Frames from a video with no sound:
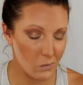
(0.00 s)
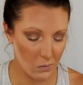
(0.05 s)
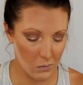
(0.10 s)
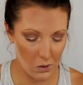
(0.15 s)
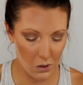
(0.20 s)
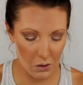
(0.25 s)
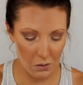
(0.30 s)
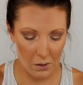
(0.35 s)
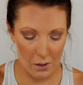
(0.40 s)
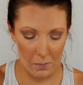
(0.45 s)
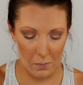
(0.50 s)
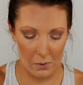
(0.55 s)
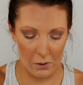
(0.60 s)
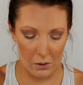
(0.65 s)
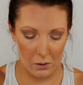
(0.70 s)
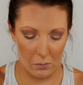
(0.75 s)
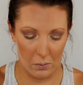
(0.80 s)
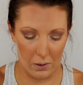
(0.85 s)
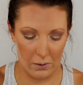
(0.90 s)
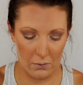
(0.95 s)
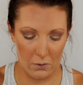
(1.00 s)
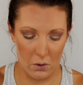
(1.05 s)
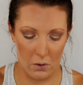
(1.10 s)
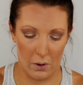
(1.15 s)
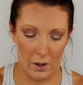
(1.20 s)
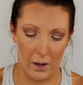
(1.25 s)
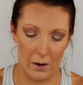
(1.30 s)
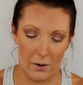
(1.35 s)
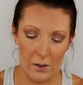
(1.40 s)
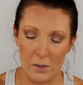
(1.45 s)
Just grabbing a little bit of
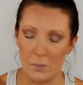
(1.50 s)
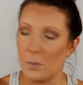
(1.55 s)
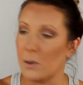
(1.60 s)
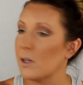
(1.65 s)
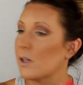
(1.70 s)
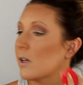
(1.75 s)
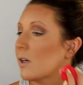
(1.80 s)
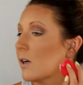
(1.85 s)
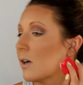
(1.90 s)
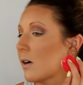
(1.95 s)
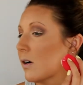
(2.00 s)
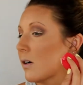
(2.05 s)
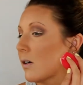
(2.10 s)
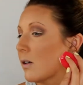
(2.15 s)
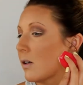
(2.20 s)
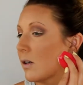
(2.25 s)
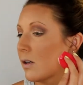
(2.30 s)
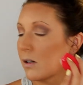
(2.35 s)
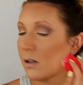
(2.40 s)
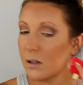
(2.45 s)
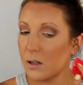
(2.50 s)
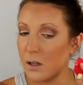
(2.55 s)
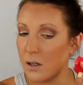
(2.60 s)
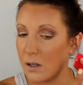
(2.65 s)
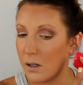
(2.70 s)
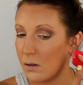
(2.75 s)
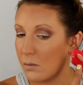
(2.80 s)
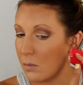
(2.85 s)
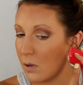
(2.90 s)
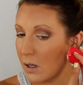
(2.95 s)
Coty Air Spun here and
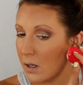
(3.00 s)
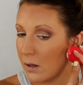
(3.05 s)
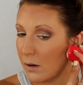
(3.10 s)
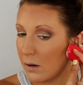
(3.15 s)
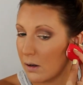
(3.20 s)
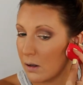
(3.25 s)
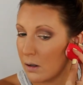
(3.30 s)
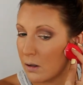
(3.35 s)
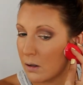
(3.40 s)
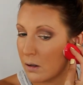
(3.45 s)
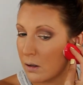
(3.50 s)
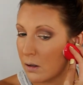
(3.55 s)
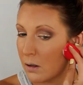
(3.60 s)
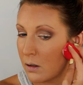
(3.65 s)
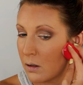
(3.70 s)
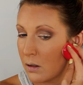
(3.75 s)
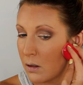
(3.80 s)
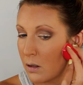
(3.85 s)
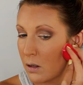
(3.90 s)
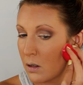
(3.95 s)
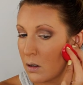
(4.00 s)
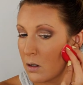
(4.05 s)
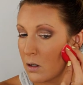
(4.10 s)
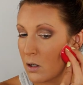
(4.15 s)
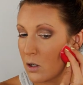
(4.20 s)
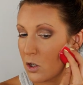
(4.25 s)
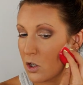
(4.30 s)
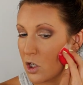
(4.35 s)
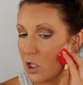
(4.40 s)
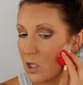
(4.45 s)
cutting my
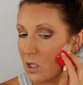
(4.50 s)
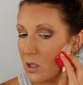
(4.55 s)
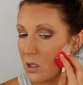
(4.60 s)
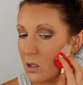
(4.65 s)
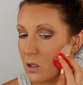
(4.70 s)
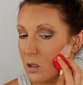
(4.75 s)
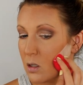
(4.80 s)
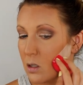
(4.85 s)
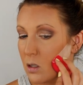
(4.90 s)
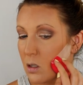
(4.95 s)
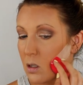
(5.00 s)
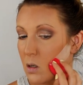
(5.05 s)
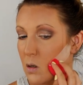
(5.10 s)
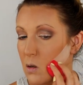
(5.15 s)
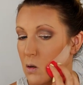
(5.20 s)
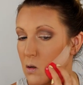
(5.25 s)
cheeks.